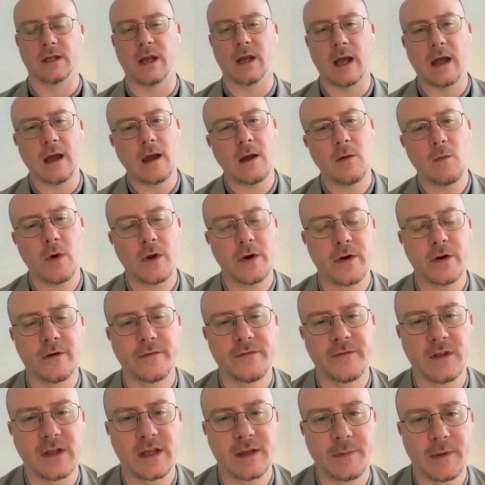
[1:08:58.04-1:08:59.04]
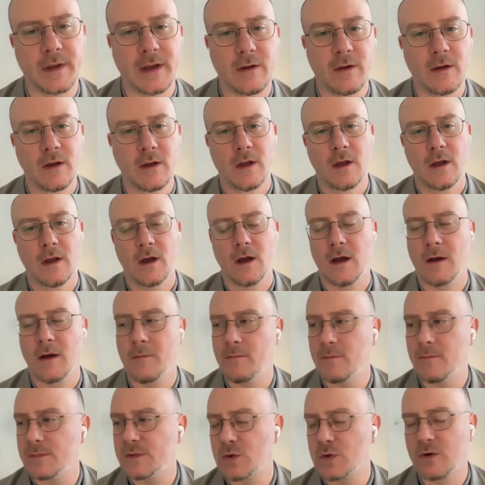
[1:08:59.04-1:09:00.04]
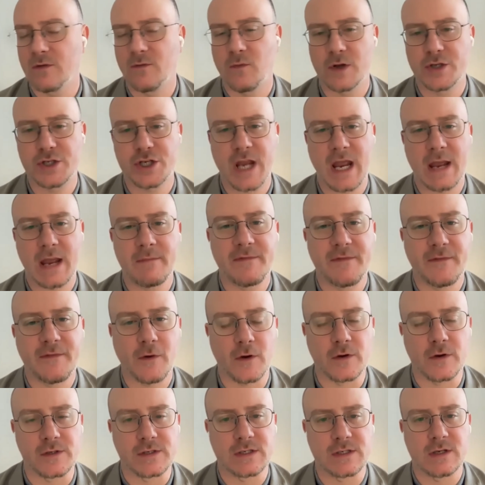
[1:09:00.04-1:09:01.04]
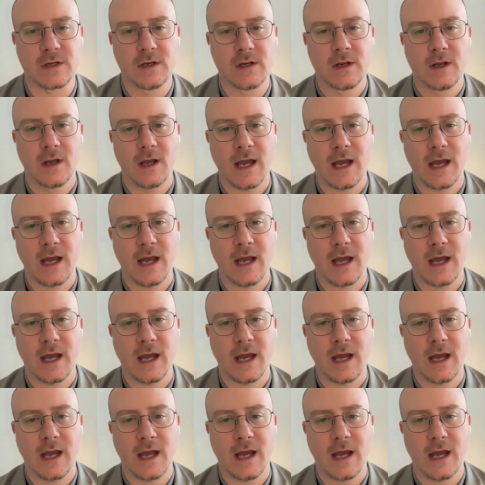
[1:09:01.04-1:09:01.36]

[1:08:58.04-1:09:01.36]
And I wonder, Felipe, sort of which came first?